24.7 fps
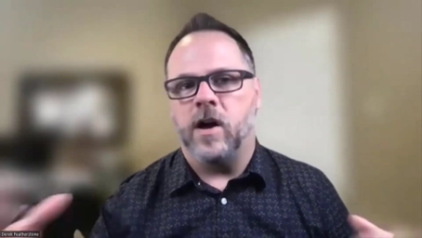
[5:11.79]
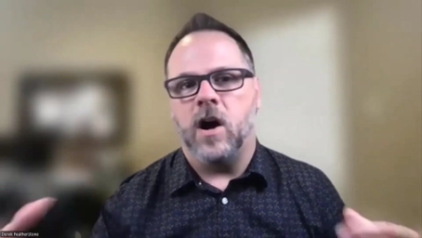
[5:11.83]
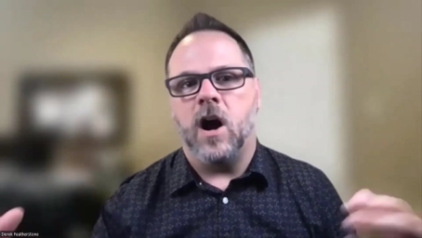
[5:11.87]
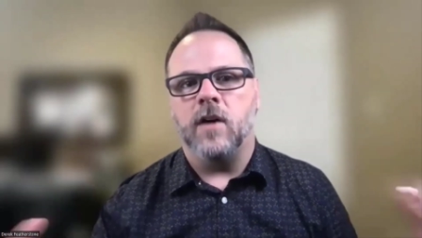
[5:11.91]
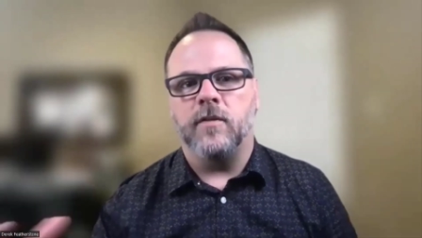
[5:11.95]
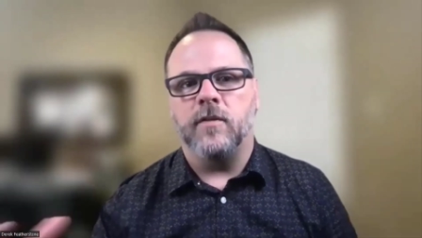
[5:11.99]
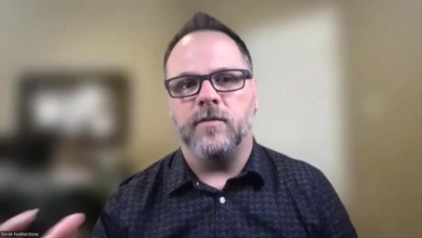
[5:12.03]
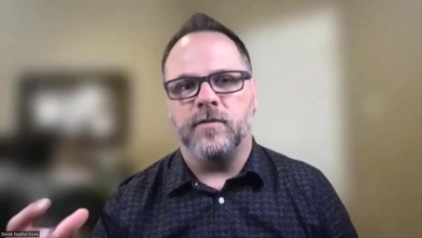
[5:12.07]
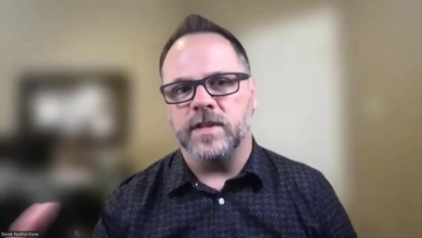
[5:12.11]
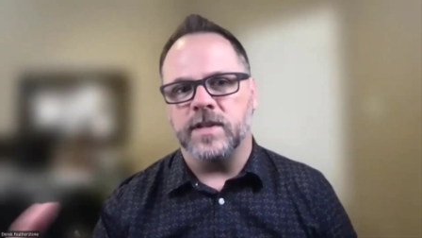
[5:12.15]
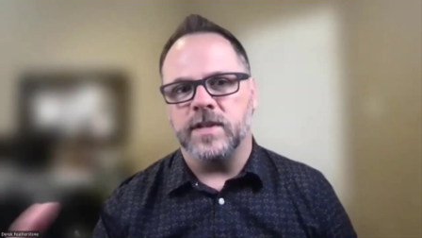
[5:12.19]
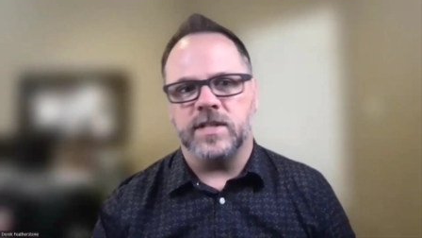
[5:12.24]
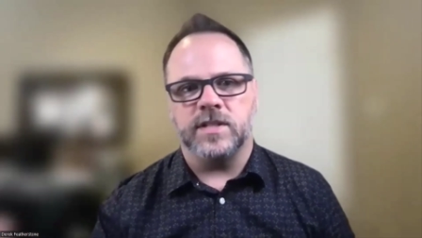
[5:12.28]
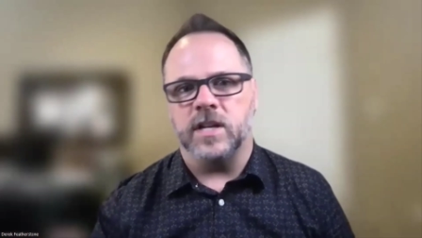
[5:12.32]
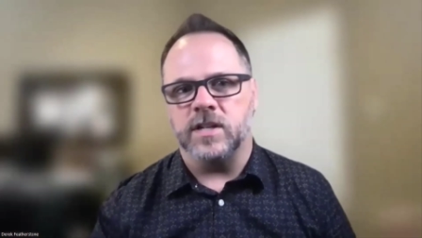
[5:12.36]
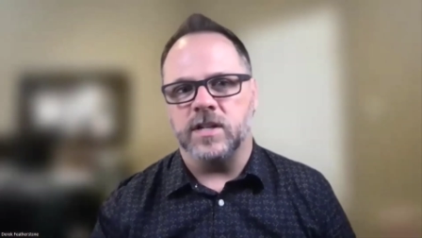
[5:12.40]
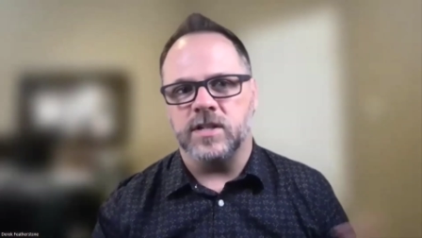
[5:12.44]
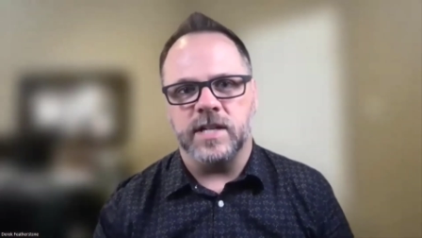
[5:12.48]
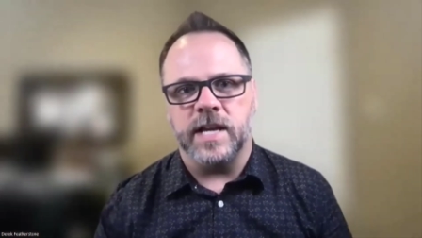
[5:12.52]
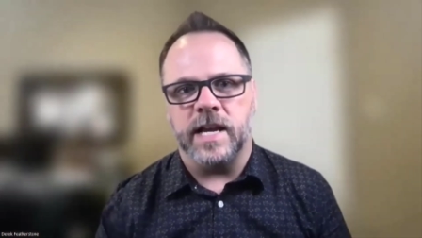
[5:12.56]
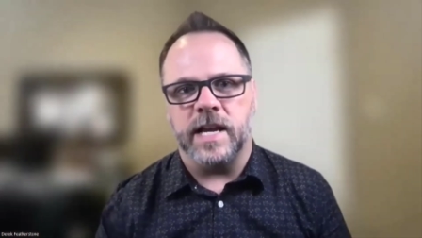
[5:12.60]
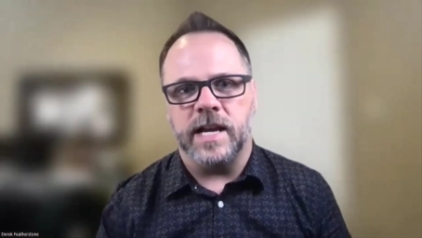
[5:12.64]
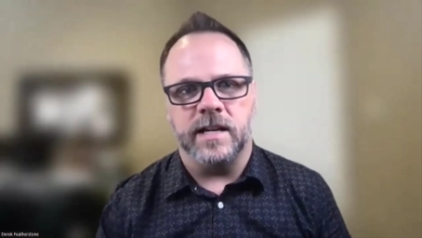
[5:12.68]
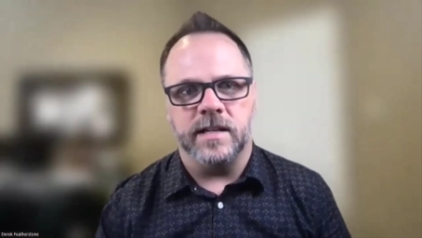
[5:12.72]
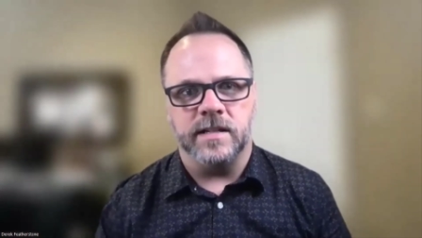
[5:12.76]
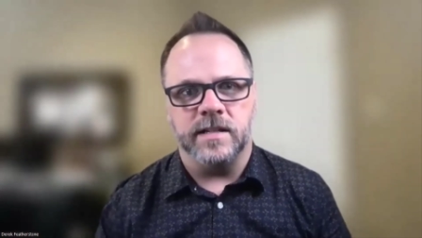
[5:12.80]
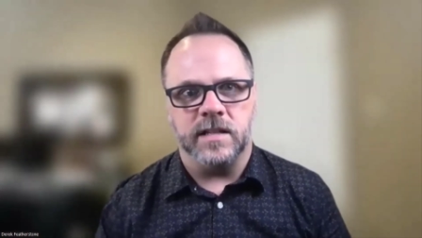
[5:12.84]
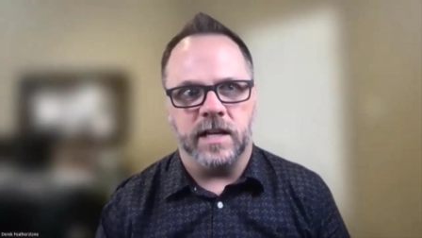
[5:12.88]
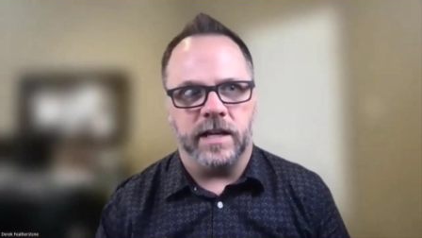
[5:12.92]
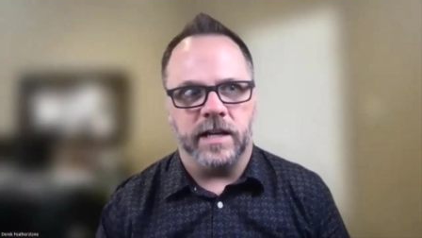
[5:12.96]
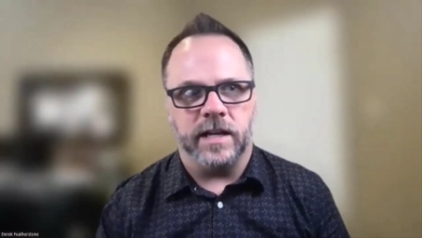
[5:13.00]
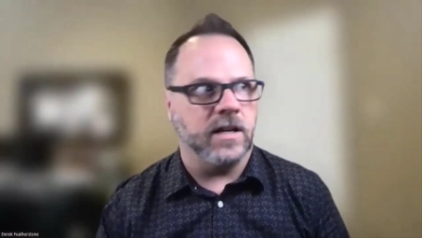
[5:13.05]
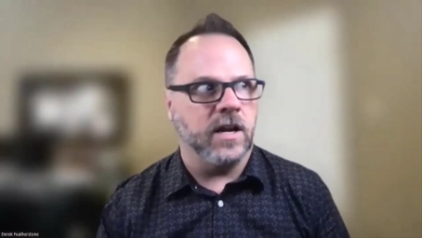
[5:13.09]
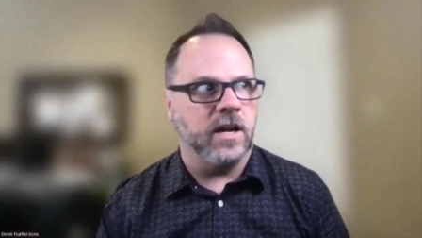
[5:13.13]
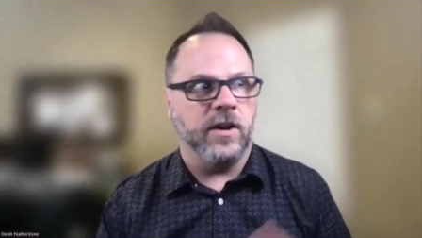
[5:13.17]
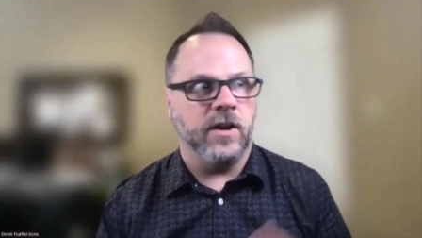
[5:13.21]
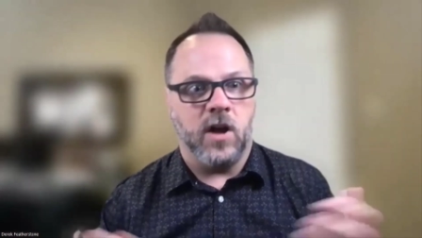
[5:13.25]
office such as
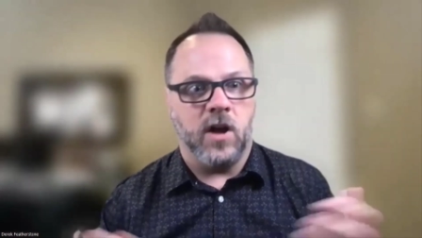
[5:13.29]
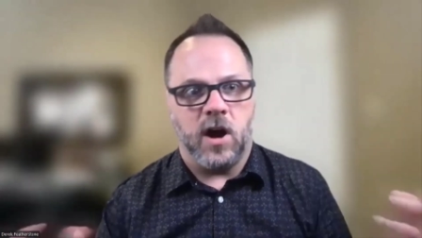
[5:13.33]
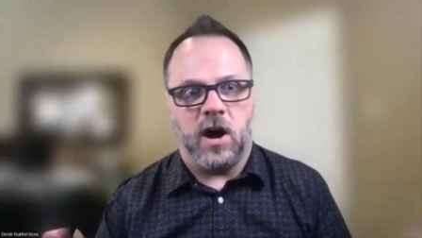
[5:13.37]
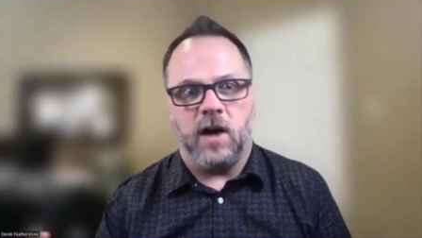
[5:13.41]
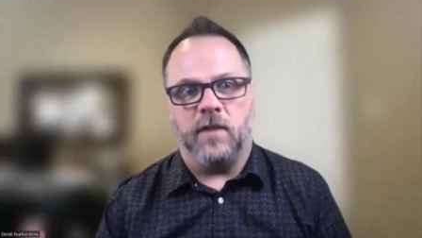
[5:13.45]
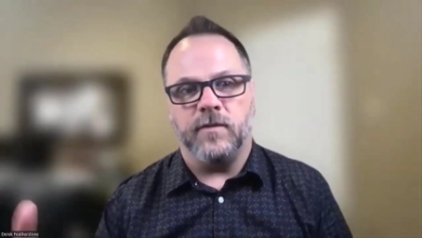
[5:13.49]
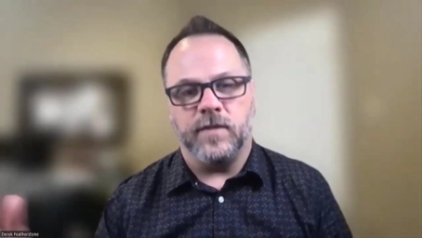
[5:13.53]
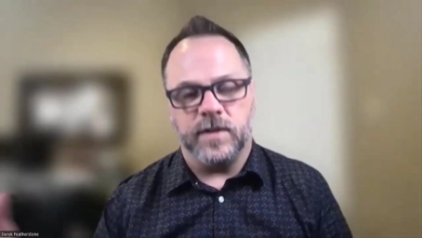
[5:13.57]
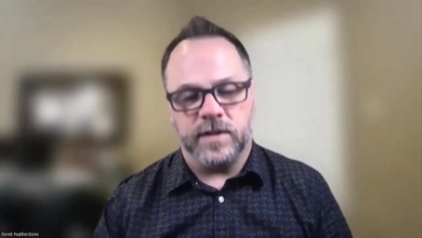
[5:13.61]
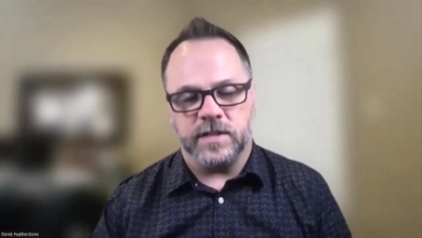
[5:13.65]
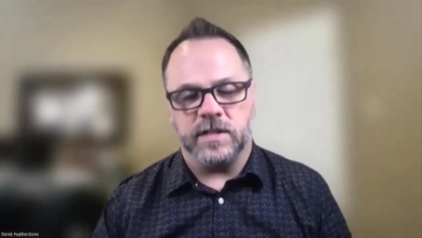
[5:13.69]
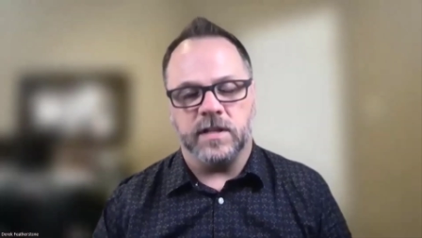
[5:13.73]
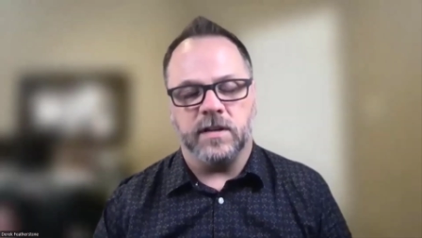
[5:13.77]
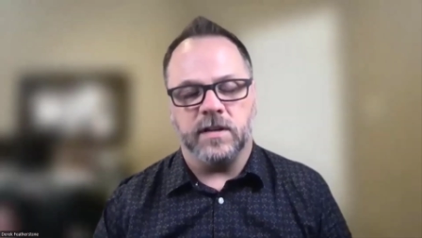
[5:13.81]
like an office